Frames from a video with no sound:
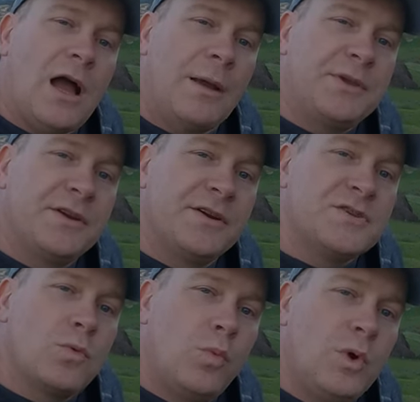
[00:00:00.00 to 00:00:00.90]
I'm
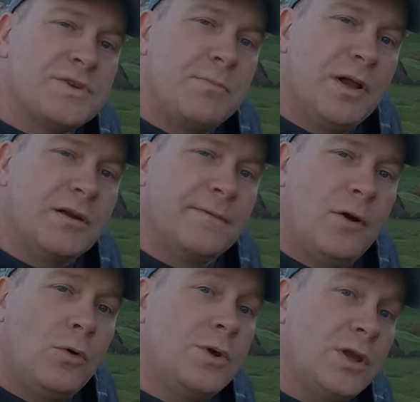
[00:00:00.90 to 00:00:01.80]
curious which
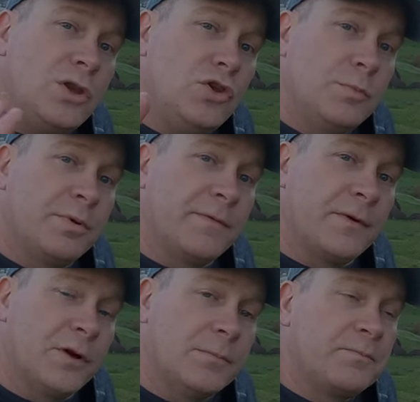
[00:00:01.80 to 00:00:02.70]
microphone you
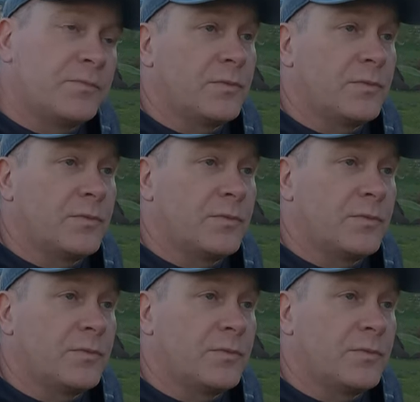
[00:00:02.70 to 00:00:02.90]
prefer.